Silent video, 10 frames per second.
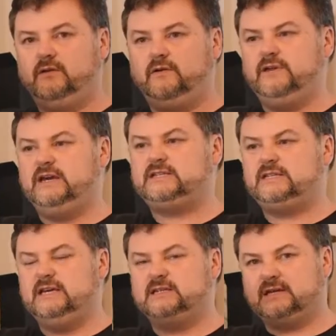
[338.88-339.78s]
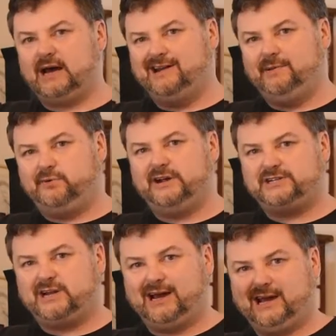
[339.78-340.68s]
These things under
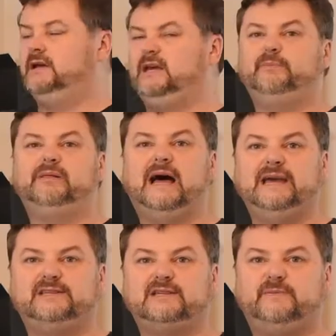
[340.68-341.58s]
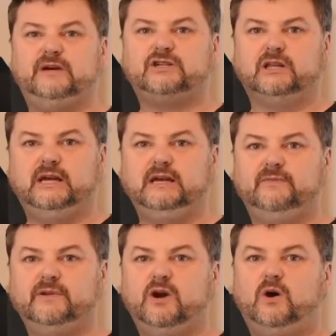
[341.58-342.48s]
pressure in planes especially,
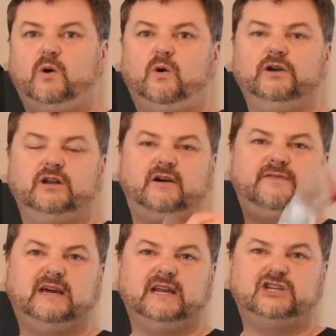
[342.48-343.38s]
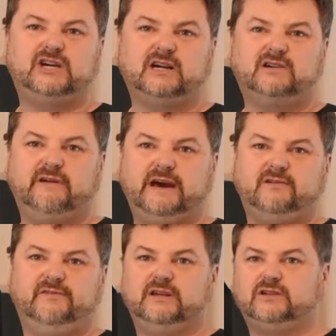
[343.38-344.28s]
or if they're getting chucked
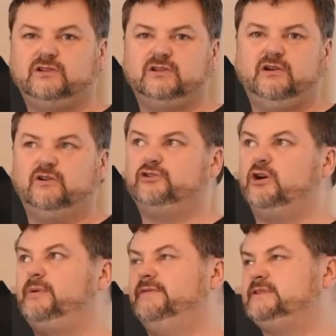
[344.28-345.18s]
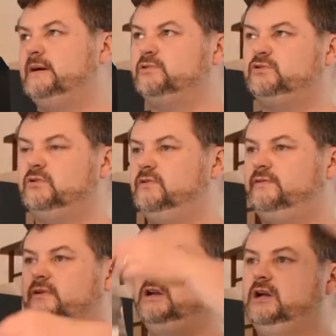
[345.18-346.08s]
around they're on top of some sort
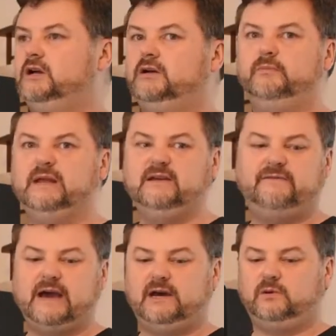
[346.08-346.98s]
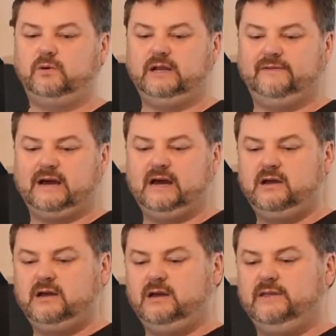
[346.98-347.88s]
of minivan or whatever,
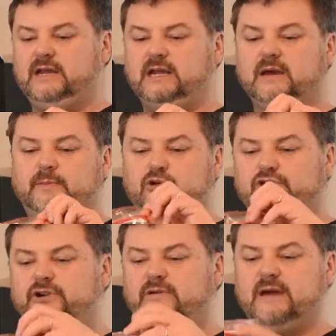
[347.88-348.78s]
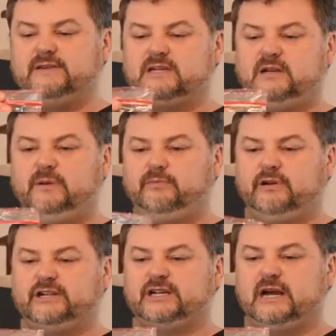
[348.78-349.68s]
they're going to get pushed around, there's going to be
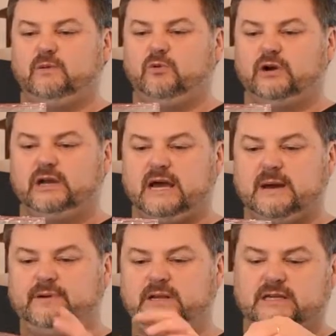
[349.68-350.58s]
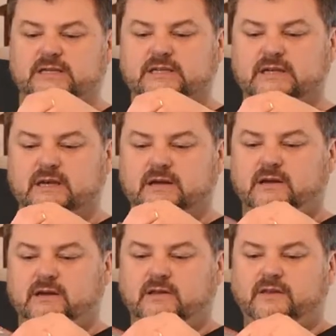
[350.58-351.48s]
pressure, and what can happen is
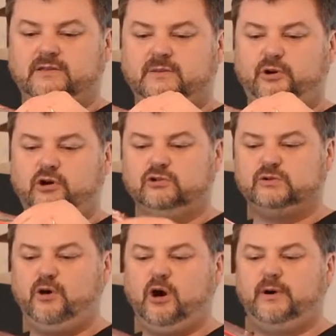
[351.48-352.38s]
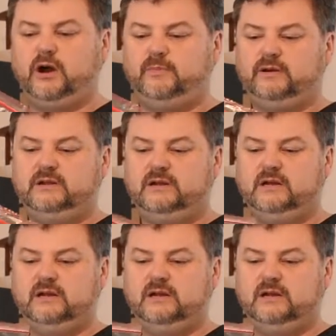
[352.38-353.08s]
that the bottles pop open